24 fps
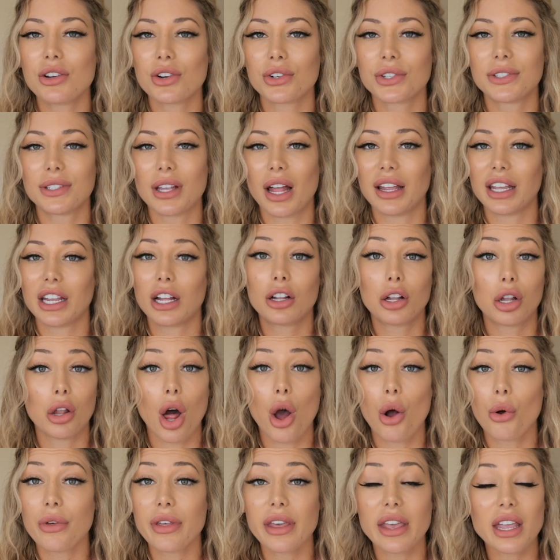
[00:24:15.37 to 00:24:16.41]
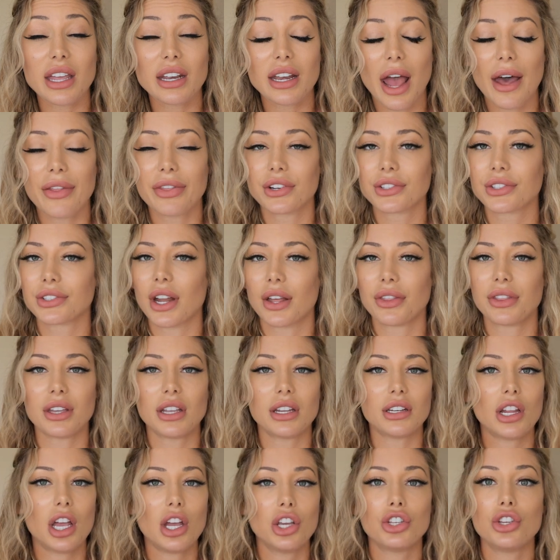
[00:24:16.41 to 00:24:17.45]
you're selling clothing and there's
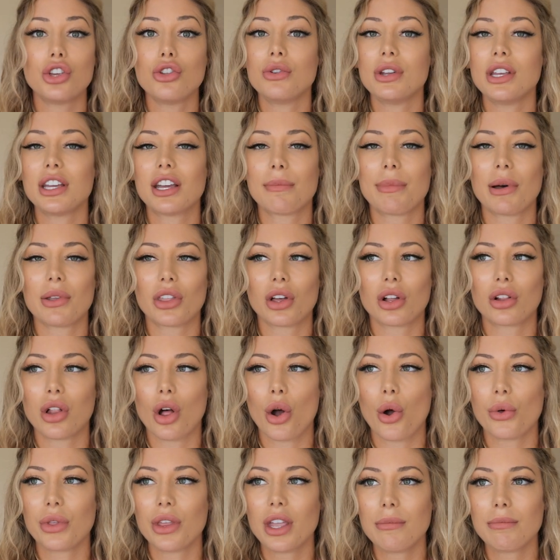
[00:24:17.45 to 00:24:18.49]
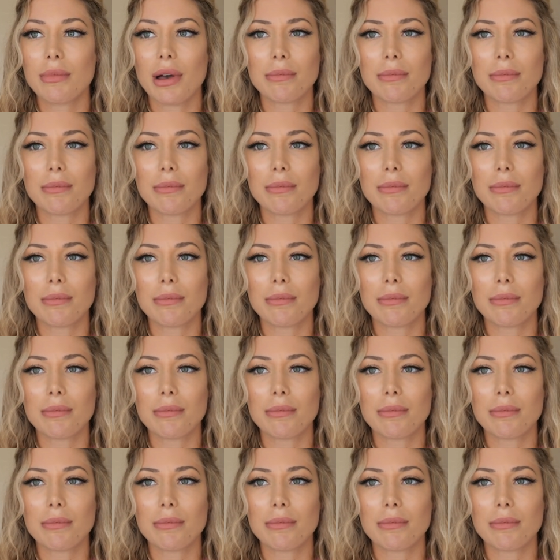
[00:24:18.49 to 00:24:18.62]
nothing unique about the clothing,